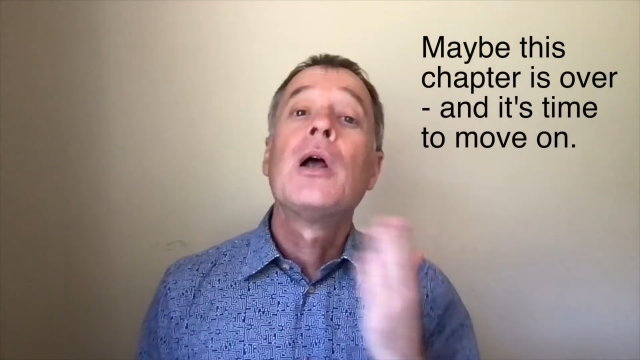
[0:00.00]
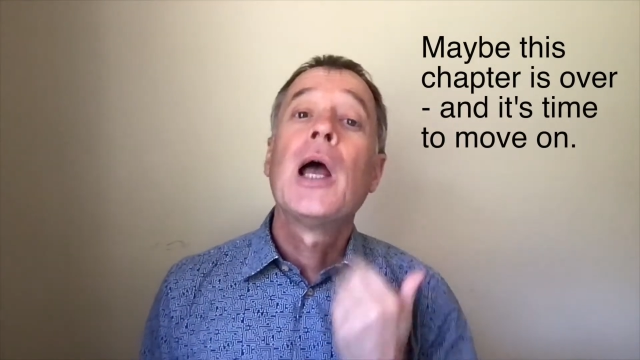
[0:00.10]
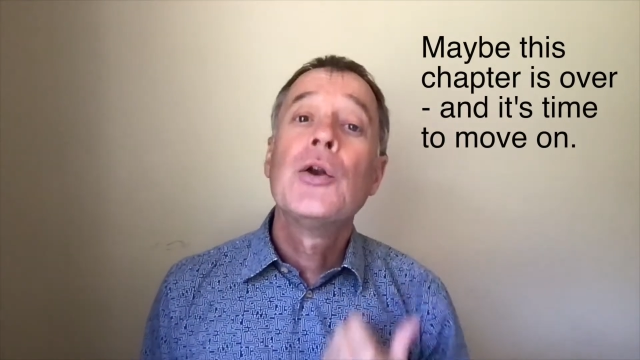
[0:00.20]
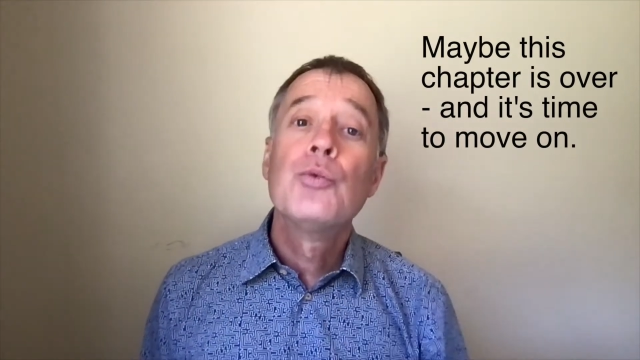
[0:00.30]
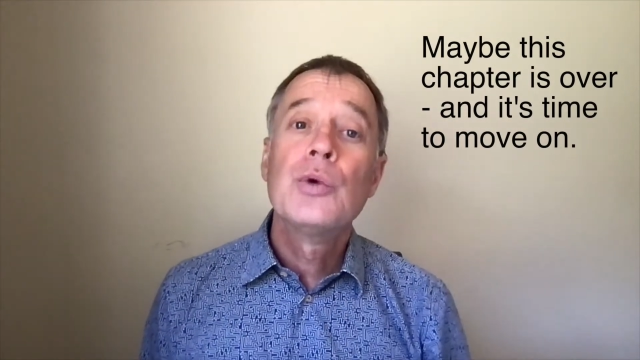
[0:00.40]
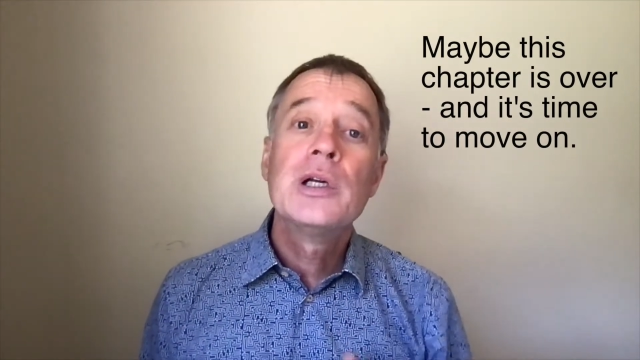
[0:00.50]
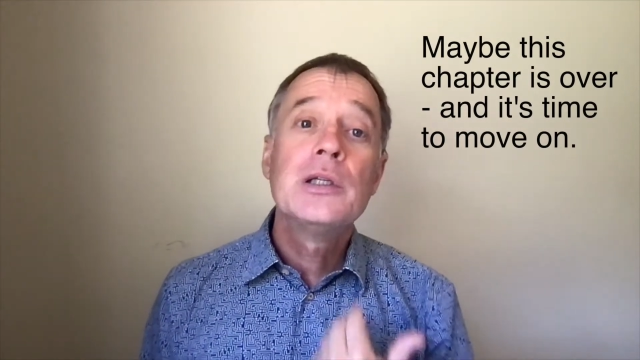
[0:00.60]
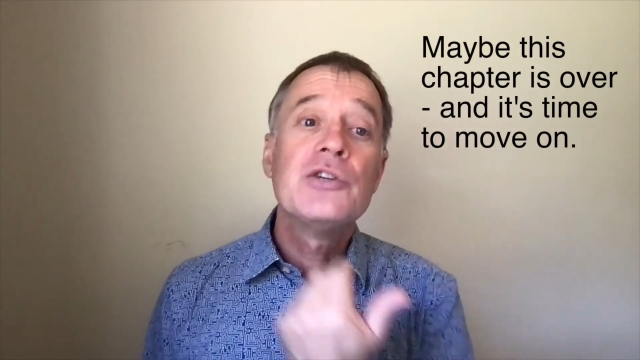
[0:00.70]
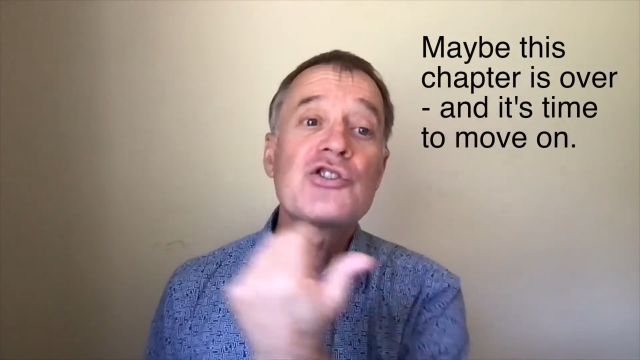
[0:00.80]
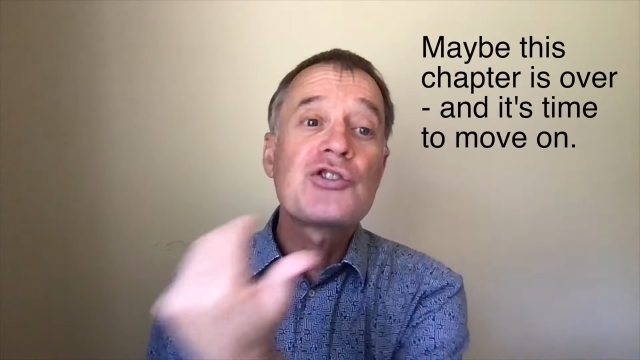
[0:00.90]
and
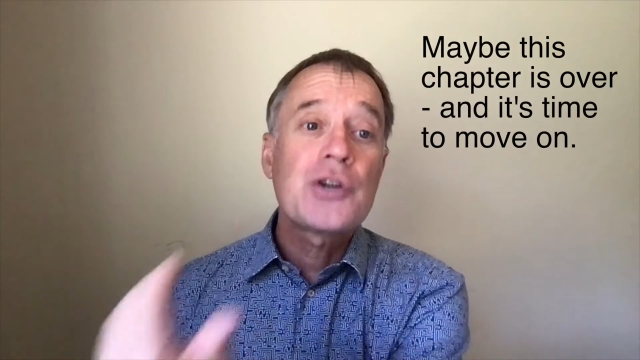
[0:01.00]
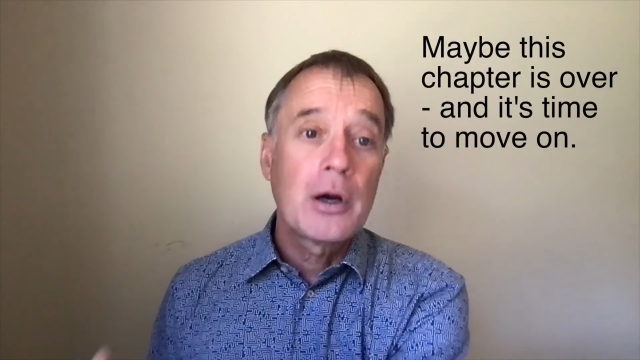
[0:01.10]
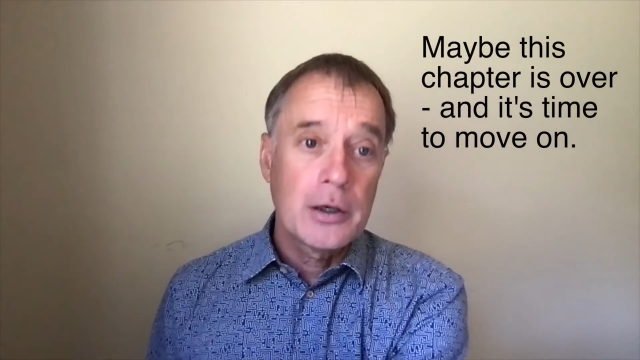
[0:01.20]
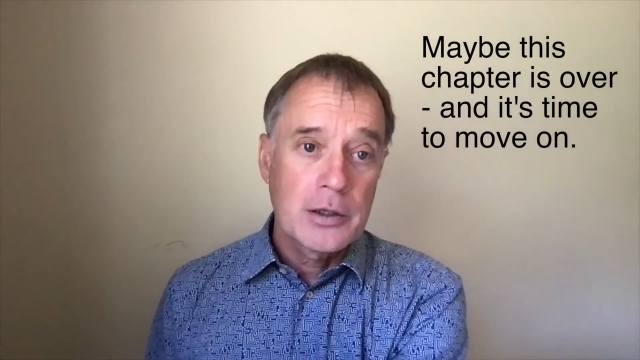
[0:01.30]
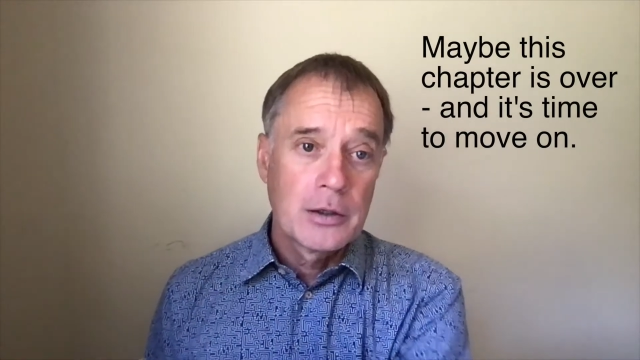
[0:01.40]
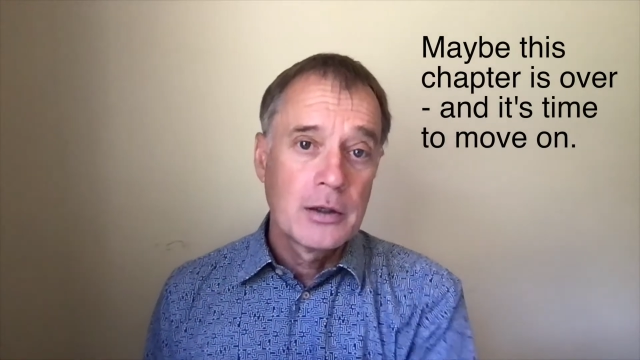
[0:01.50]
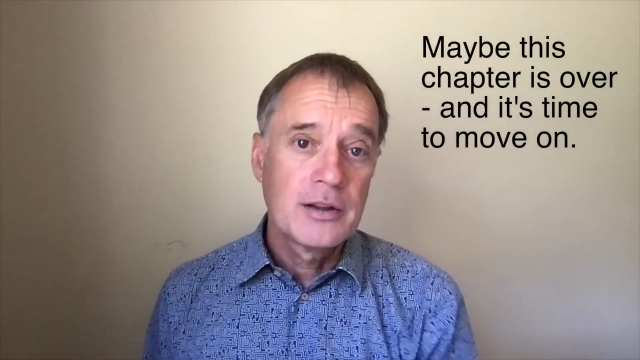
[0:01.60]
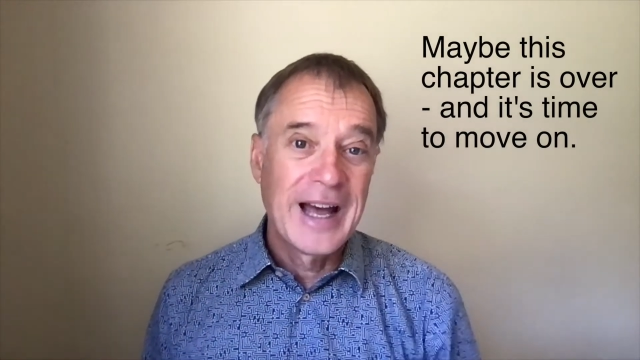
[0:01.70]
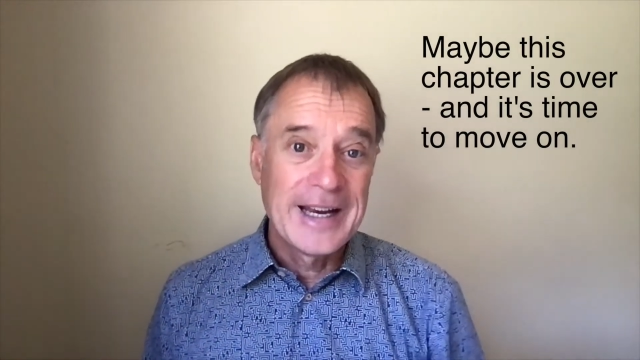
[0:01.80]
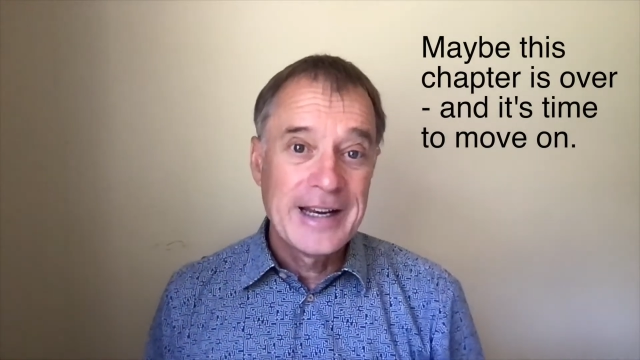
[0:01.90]
really start
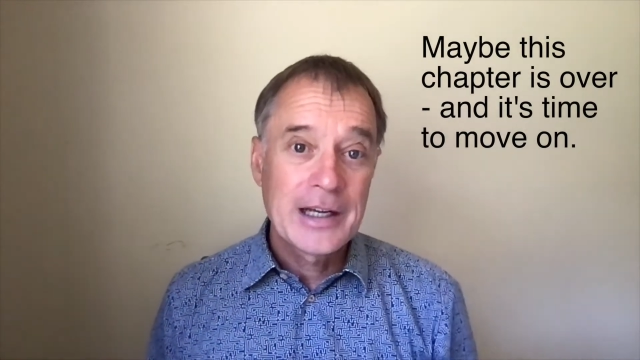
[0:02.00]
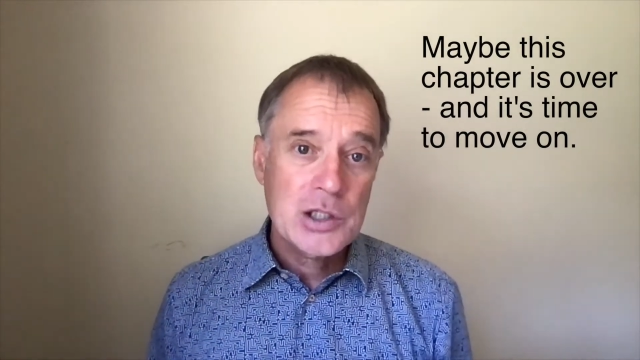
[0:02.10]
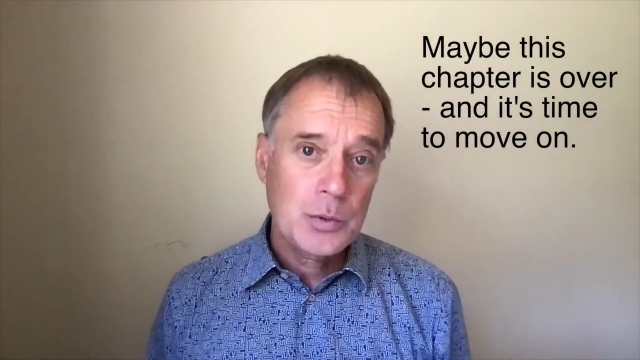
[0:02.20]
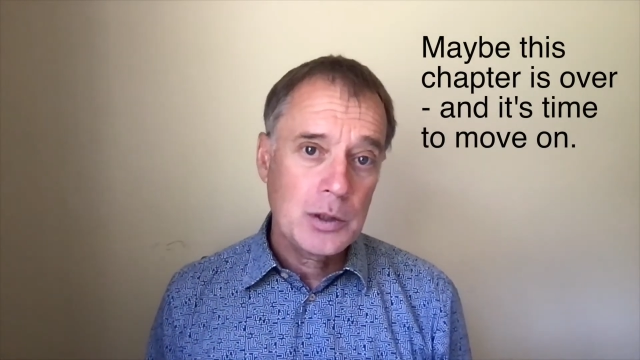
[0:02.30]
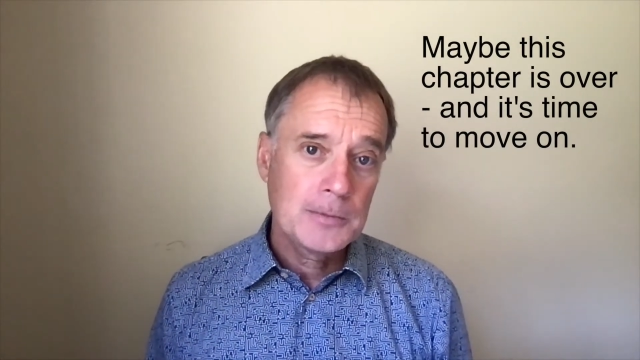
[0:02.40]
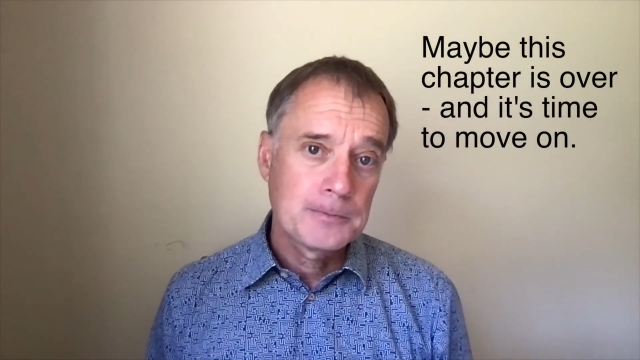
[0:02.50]
that next one.